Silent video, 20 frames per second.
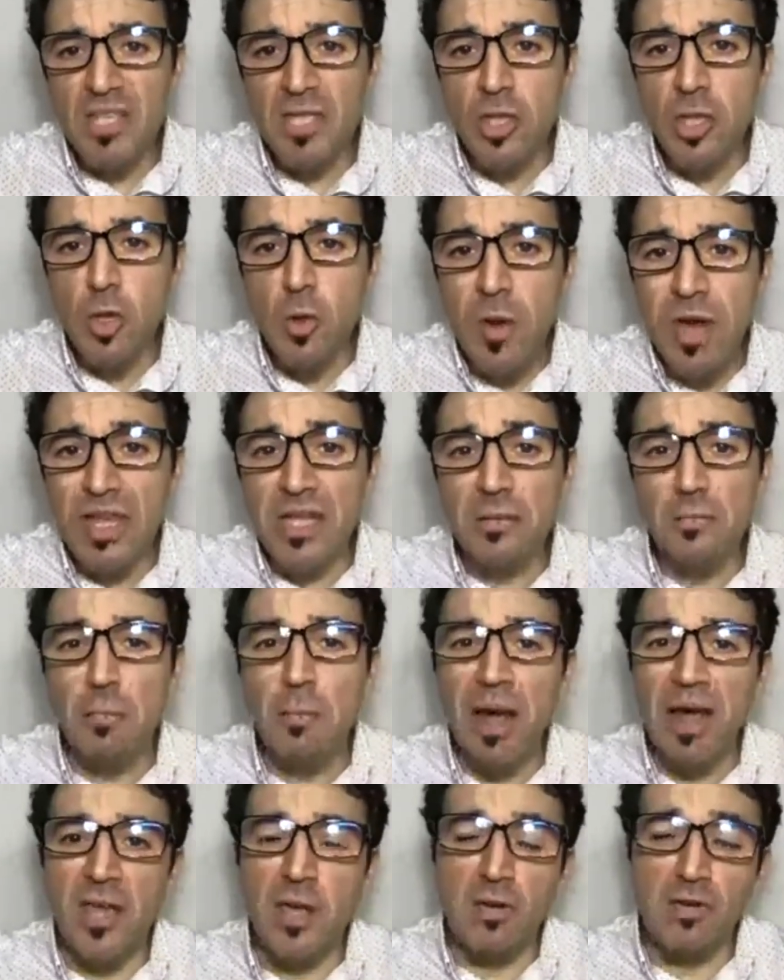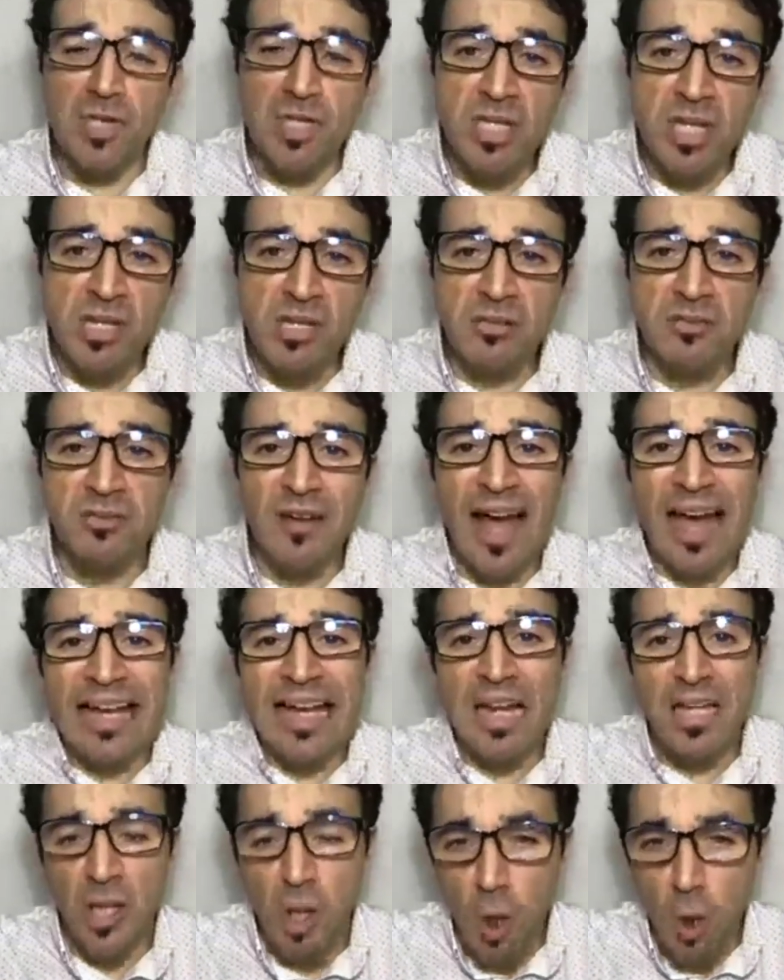do it by yourself and at
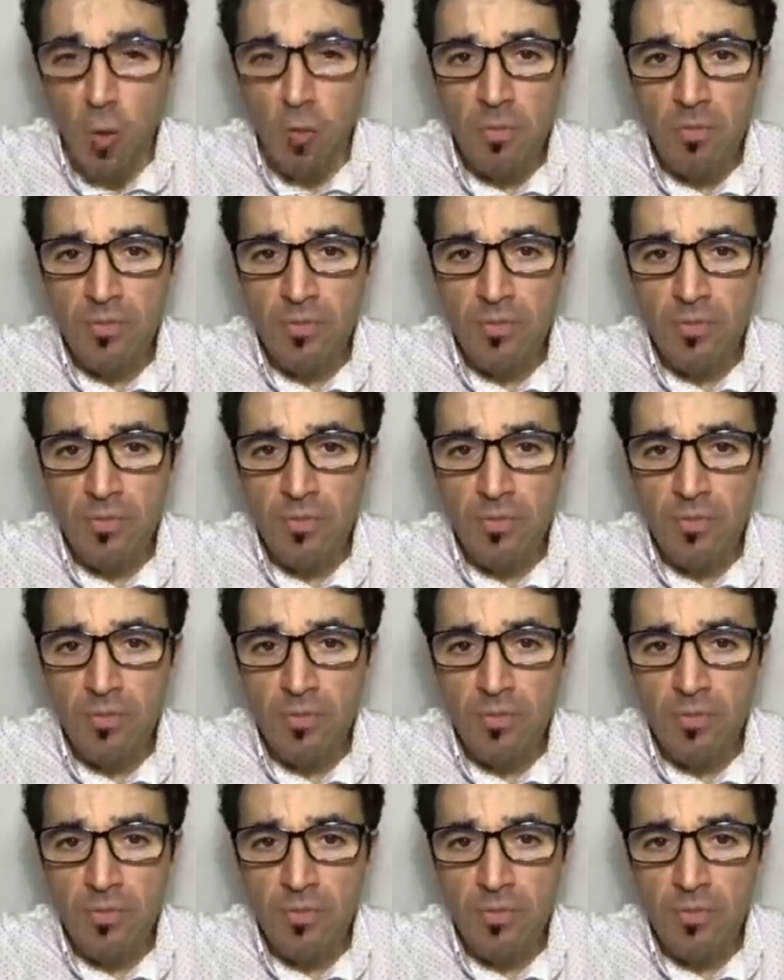home,